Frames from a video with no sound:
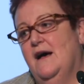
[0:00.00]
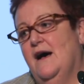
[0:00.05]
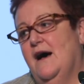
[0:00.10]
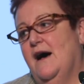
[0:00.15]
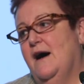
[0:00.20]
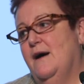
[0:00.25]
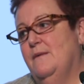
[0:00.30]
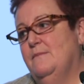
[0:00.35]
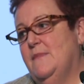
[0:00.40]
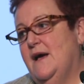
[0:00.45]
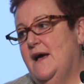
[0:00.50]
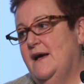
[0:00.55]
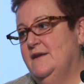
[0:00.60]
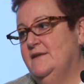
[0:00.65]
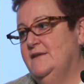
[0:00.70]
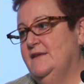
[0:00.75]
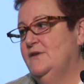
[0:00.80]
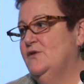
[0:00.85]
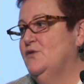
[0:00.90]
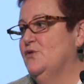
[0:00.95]

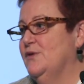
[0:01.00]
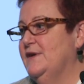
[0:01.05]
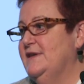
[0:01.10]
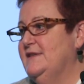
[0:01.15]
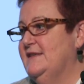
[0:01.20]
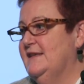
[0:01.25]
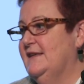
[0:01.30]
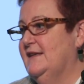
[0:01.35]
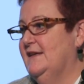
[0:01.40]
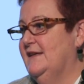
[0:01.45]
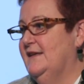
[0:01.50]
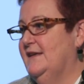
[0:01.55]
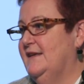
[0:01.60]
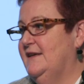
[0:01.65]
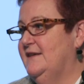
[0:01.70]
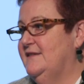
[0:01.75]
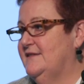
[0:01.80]
and increasingly